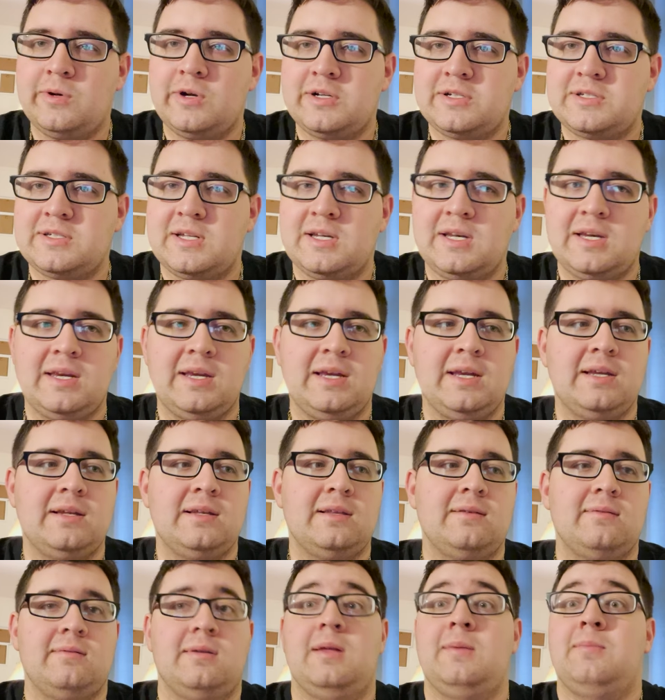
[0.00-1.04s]
on Sunday,
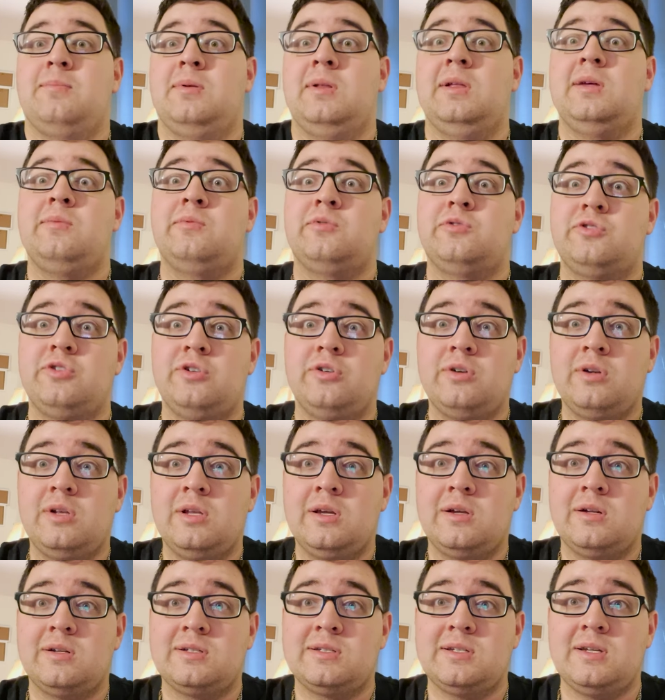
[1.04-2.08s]
and they play majority
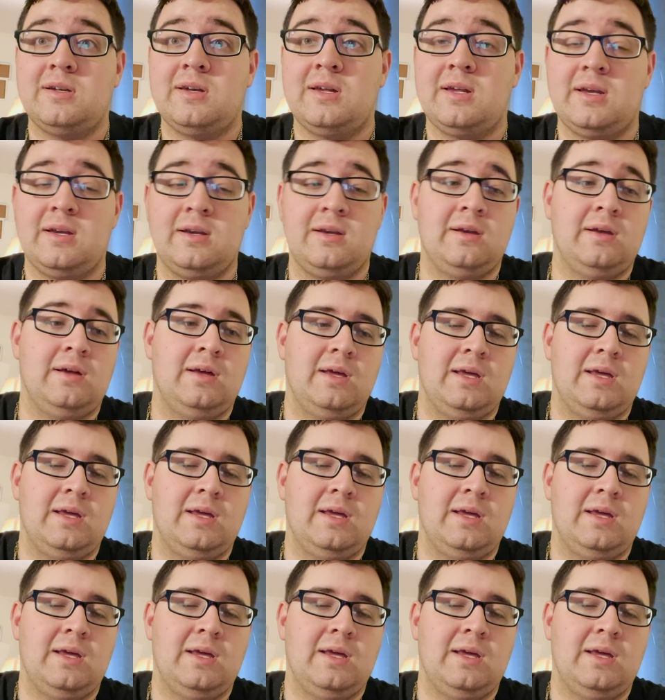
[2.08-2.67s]
on Sunday.